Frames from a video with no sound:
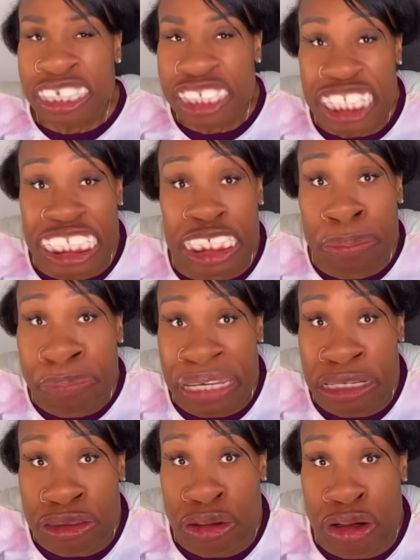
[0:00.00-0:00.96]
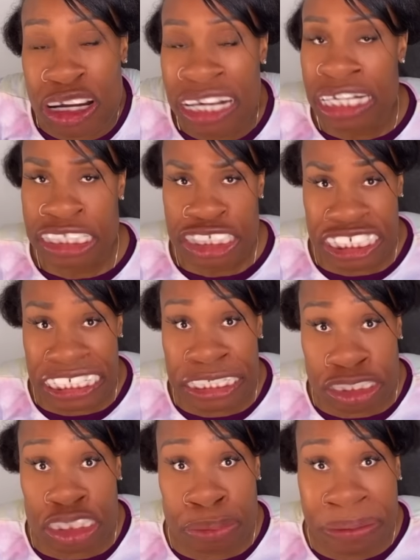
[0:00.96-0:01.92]
She's a big girl. She
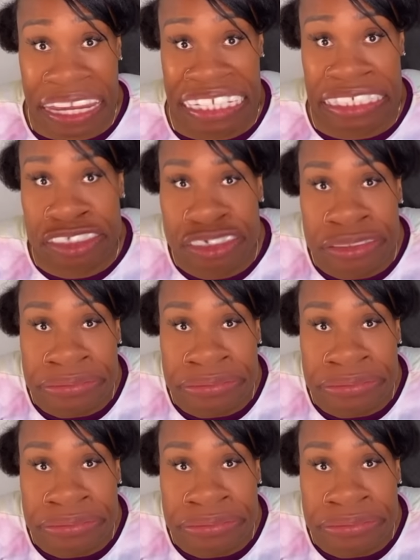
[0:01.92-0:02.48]
needs her space.